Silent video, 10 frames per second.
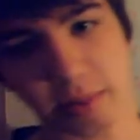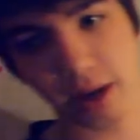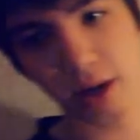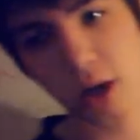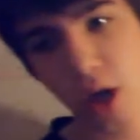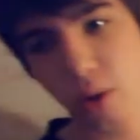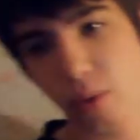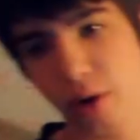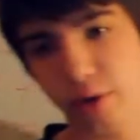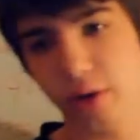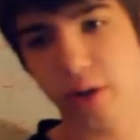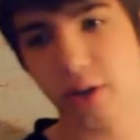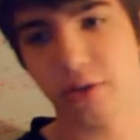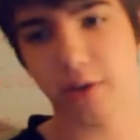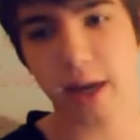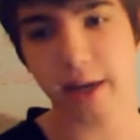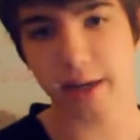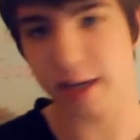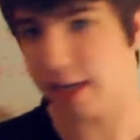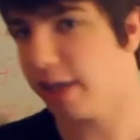mean whether this
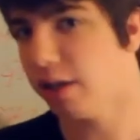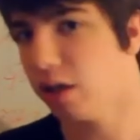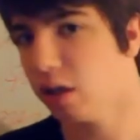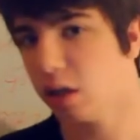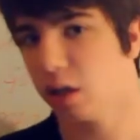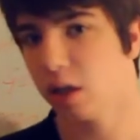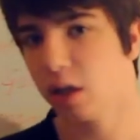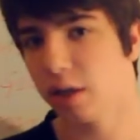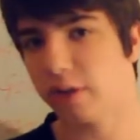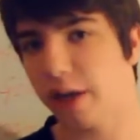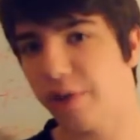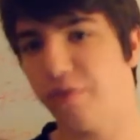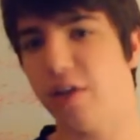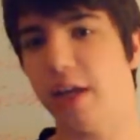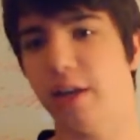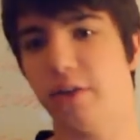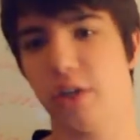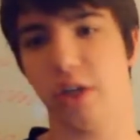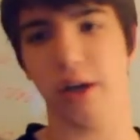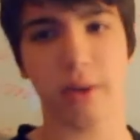kind of need is a
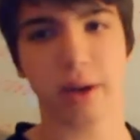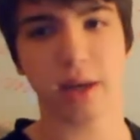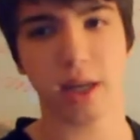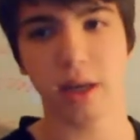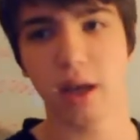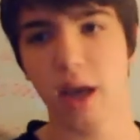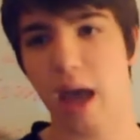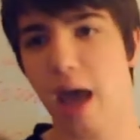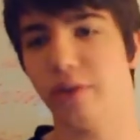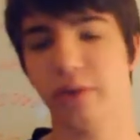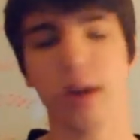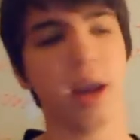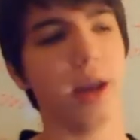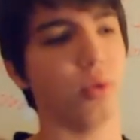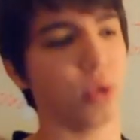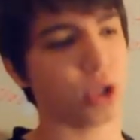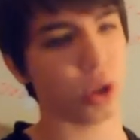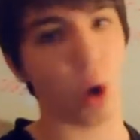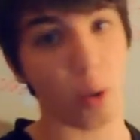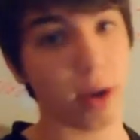generic need, as in we should
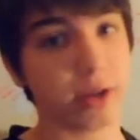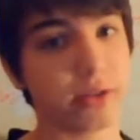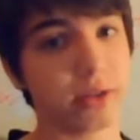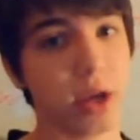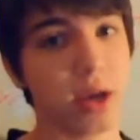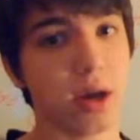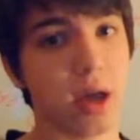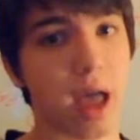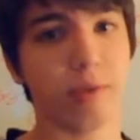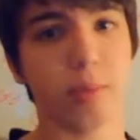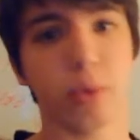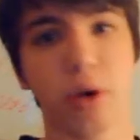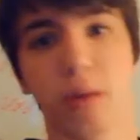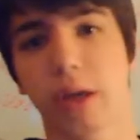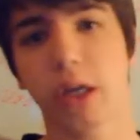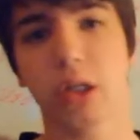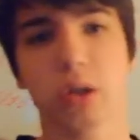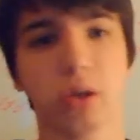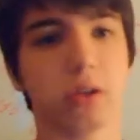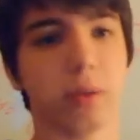always have a moral obligation
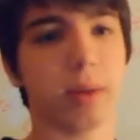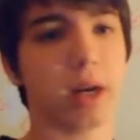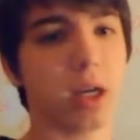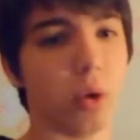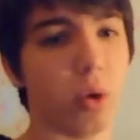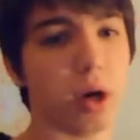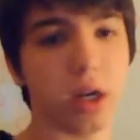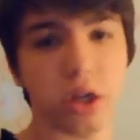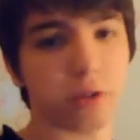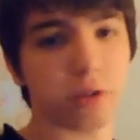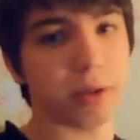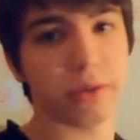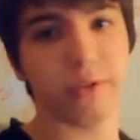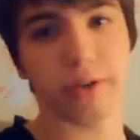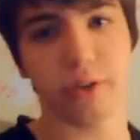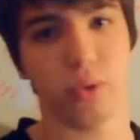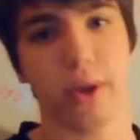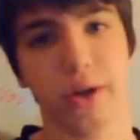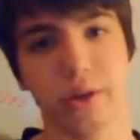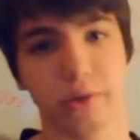to assist somebody in need, or in just specific
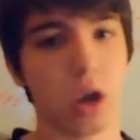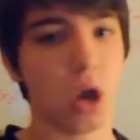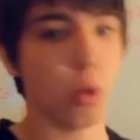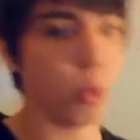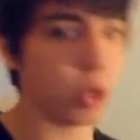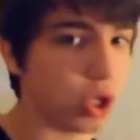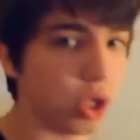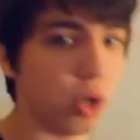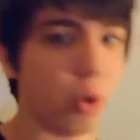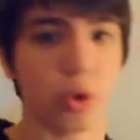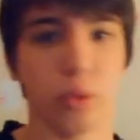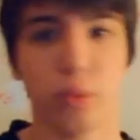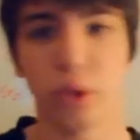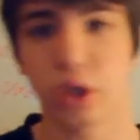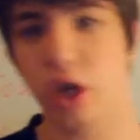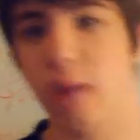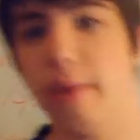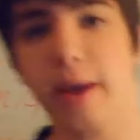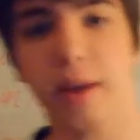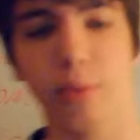situations we should or we should not
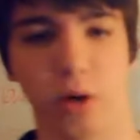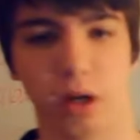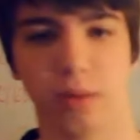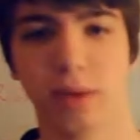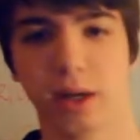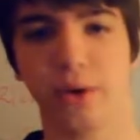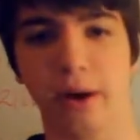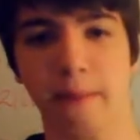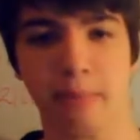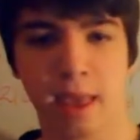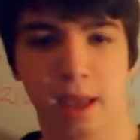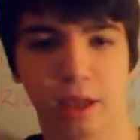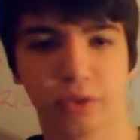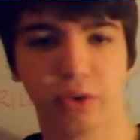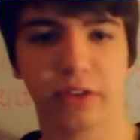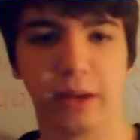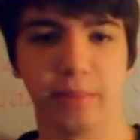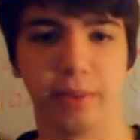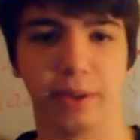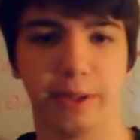make it morally obligatory. As for
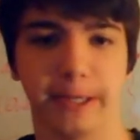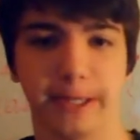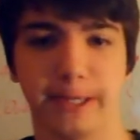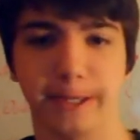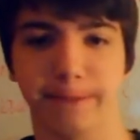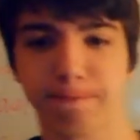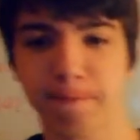example,